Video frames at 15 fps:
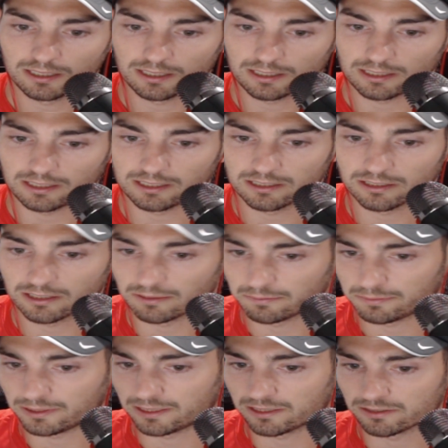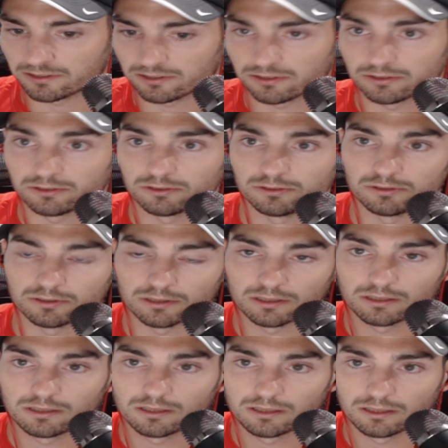here compared to
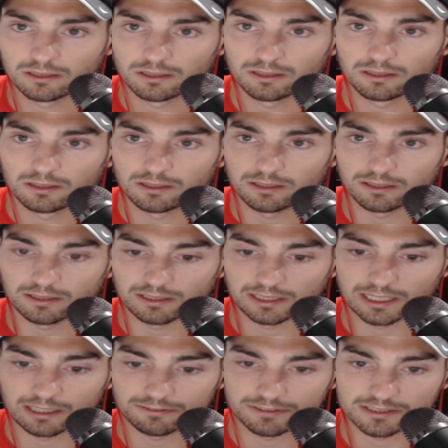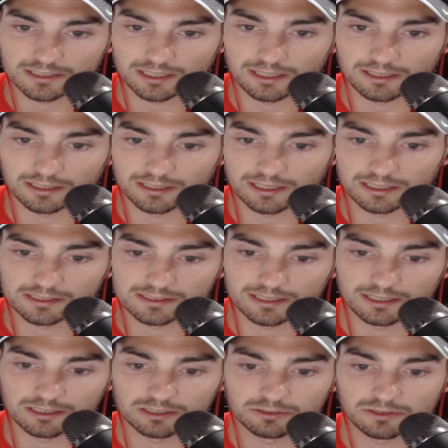the Alpha Sonic
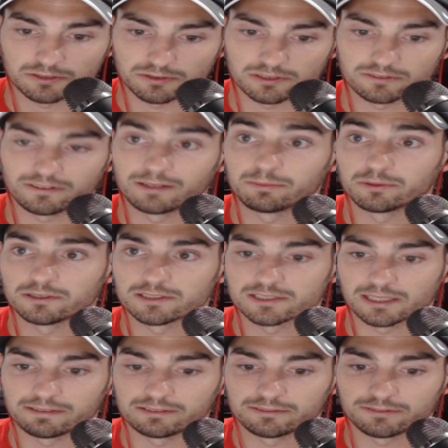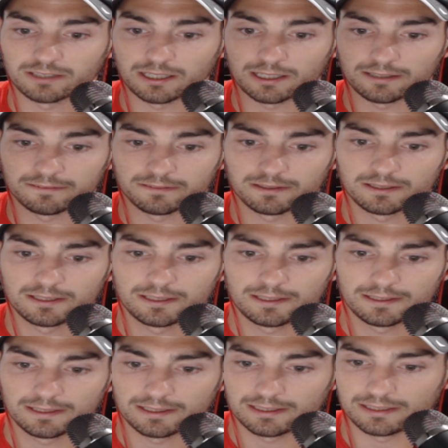XL, which was 5.75.
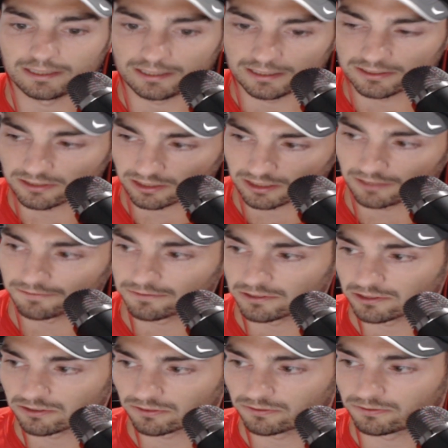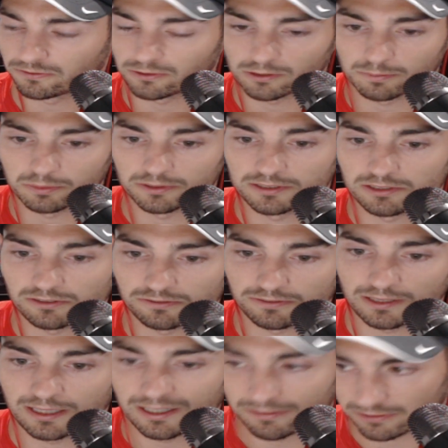The circumference
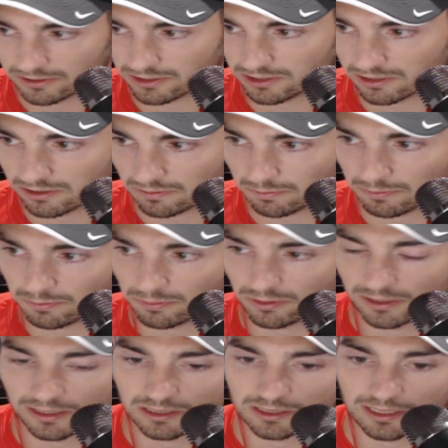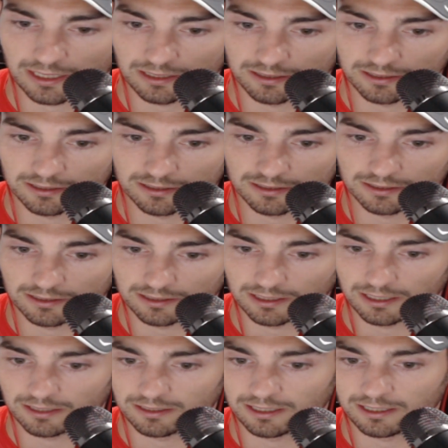4.25, which is pretty standard.
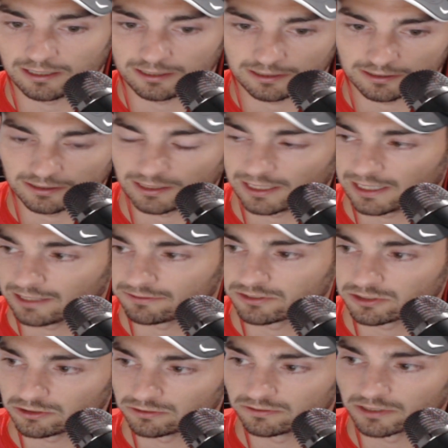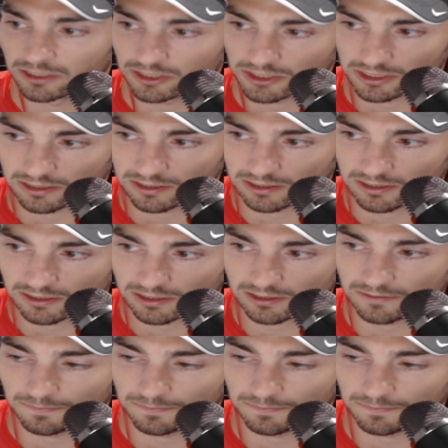And then they have two versions.